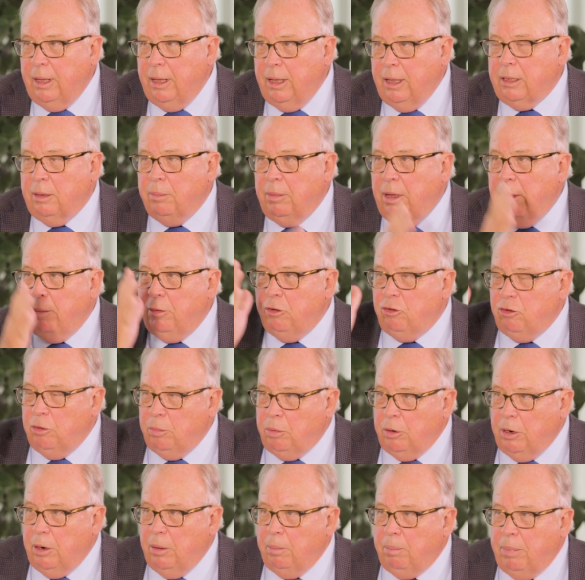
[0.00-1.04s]
At the moment, you
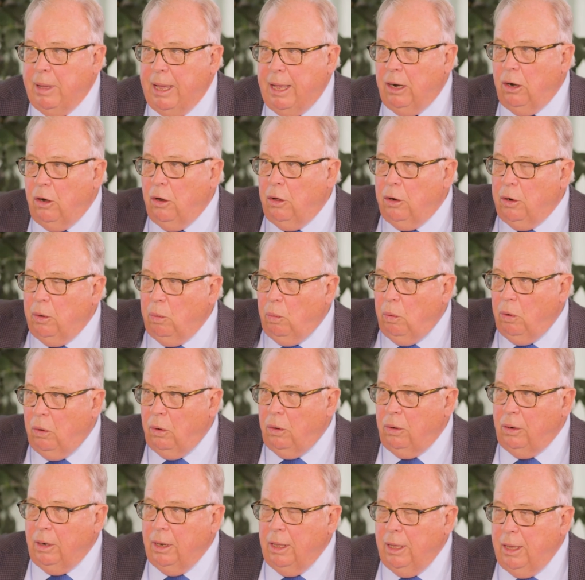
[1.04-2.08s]
put a panel on a
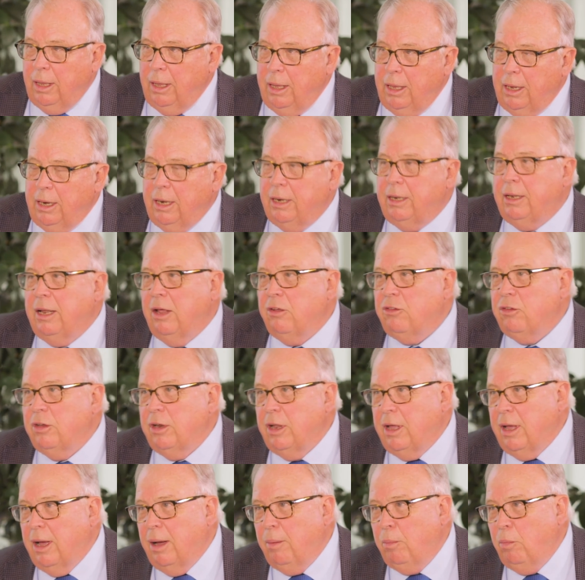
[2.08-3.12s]
wall and it doesn't
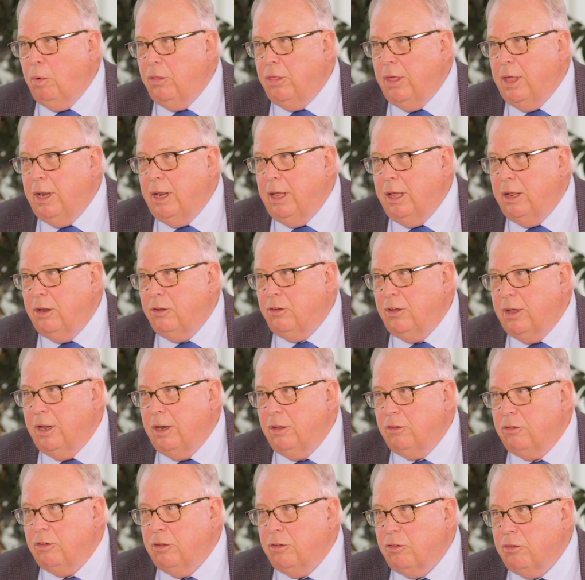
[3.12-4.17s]
come with any
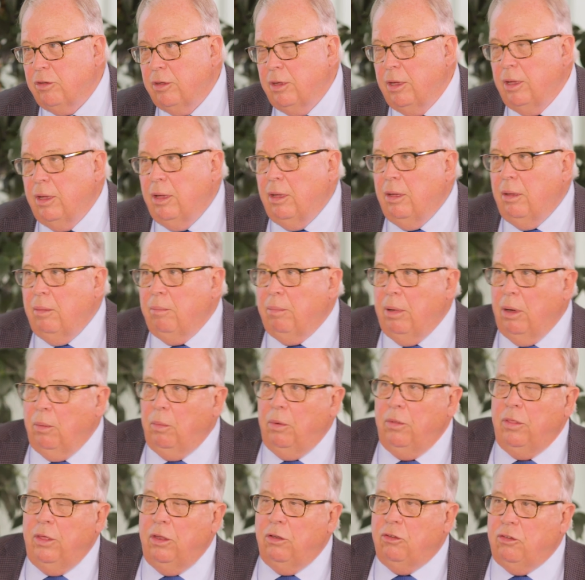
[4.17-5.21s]
intelligence. But
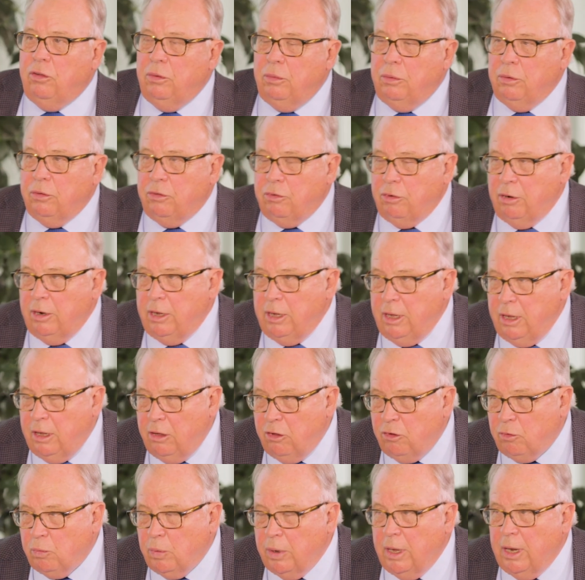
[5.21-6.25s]
within two or three
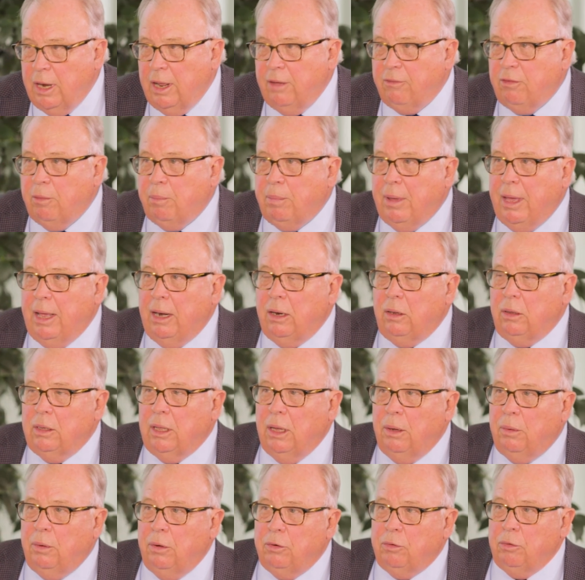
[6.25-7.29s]
years, we're going to have a panel
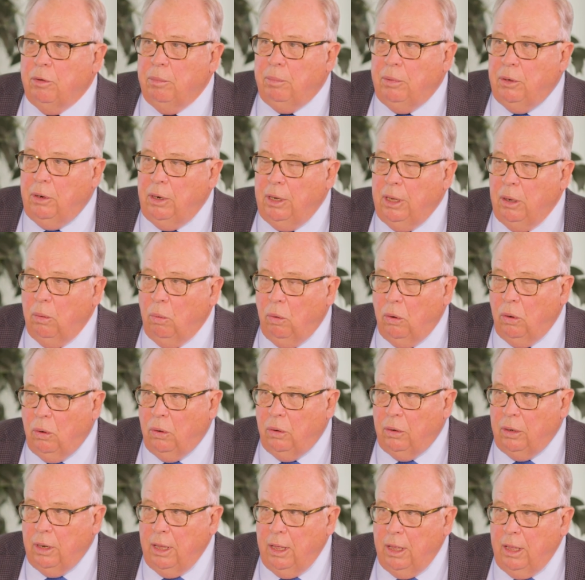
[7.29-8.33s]
go onto a building
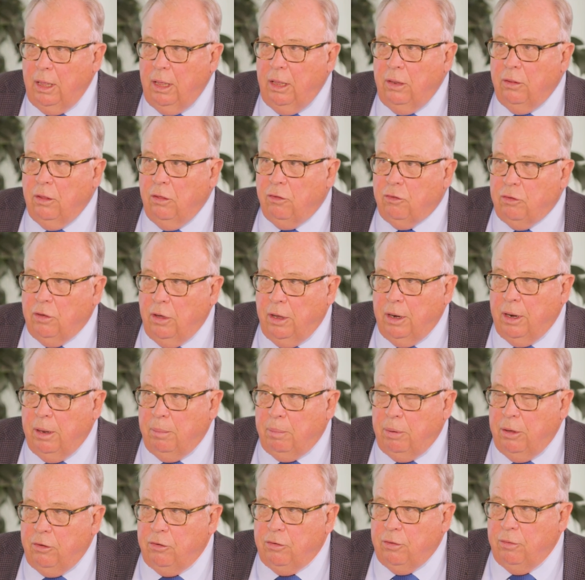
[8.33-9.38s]
wall that's got a
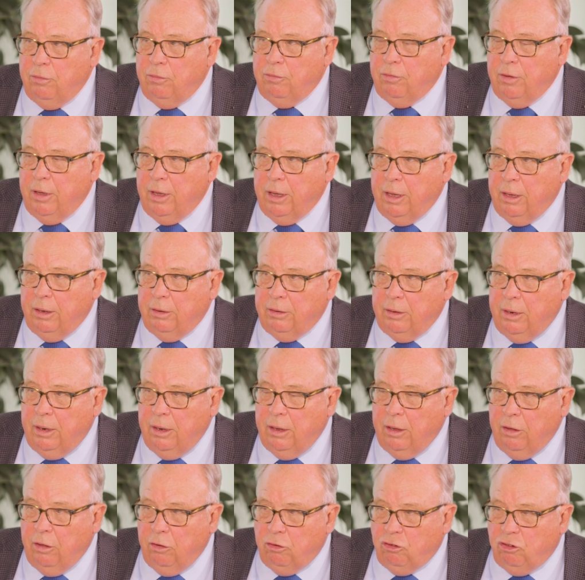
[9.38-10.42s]
piece of uh,
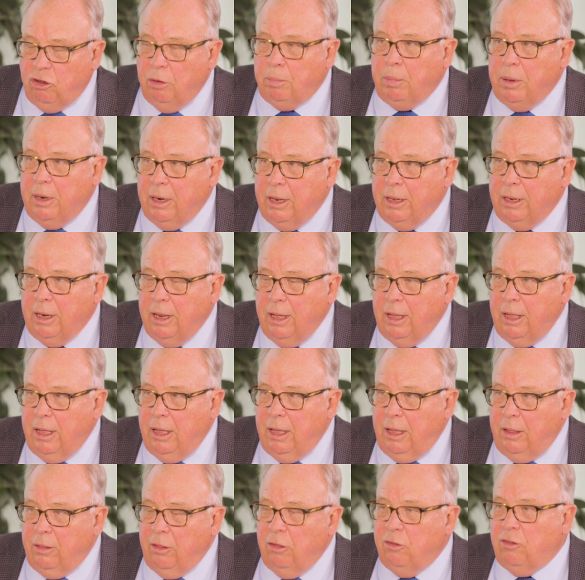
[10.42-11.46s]
a chip in it
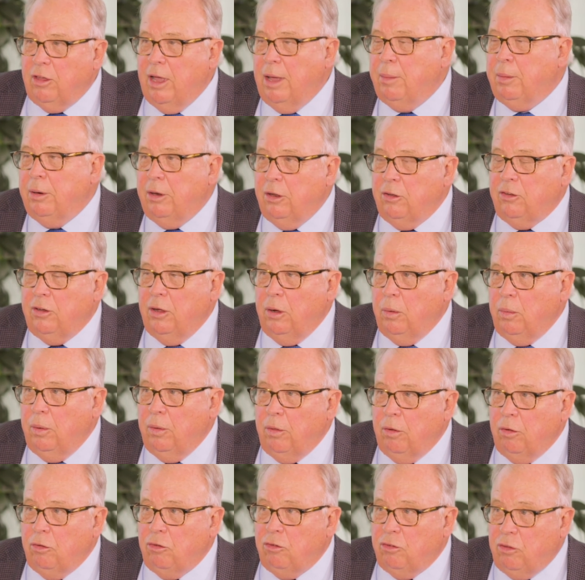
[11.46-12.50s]
that's able to tell
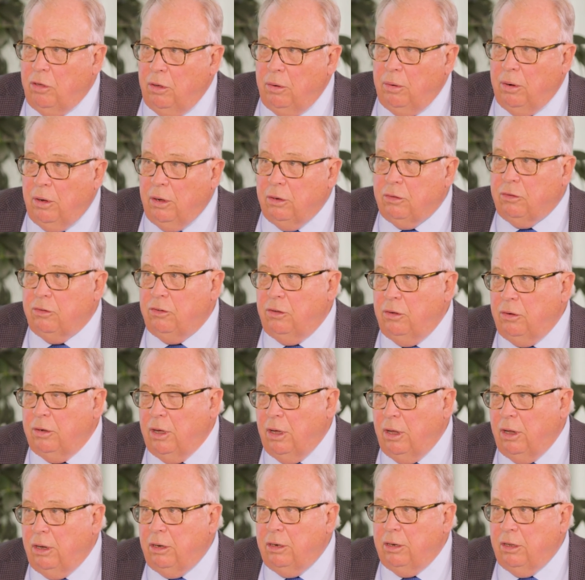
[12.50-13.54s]
whether it's too hot, too
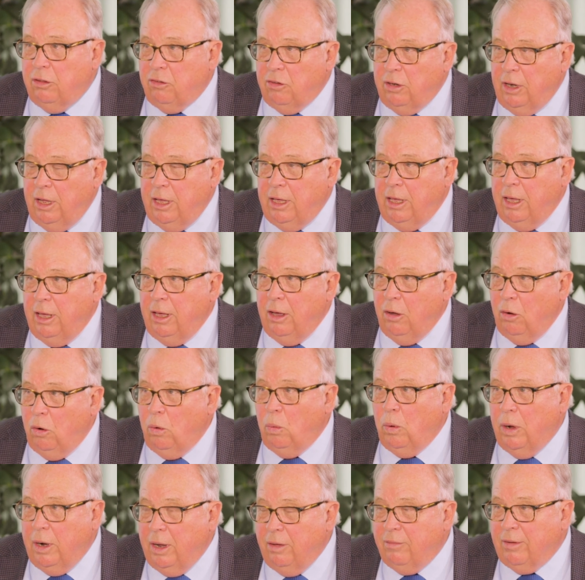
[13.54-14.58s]
cold, it's leaking, or
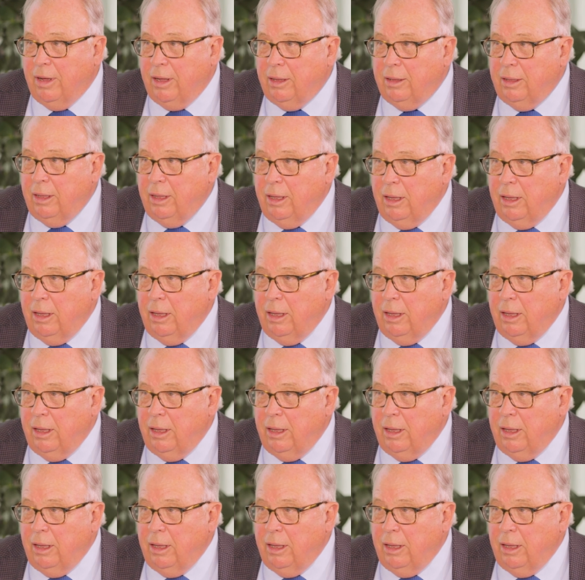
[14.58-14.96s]
whatever.